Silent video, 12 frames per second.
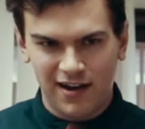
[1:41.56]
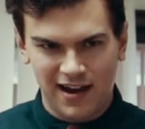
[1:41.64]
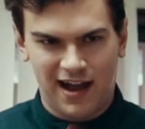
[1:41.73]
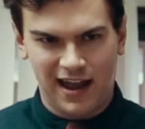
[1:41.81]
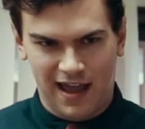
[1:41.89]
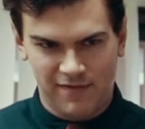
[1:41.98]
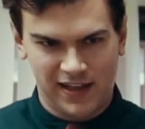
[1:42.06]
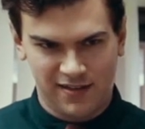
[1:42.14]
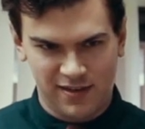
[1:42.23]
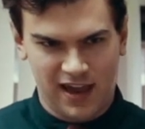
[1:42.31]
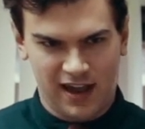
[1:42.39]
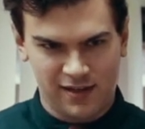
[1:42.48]
on not having
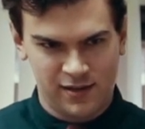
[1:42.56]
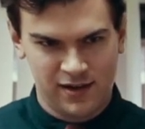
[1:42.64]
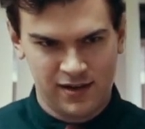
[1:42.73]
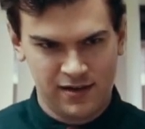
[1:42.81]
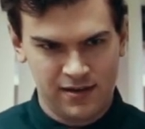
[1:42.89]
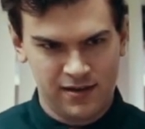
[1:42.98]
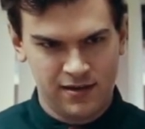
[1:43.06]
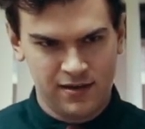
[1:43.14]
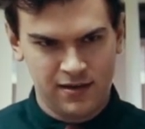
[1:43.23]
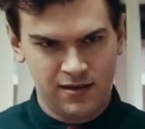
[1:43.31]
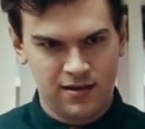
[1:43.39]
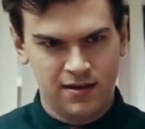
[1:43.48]
sex.
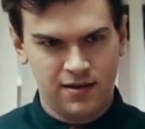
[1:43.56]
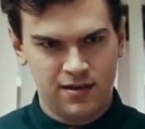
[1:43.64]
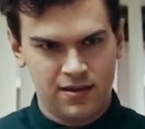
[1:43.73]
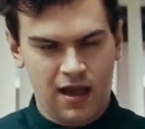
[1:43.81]
Oh.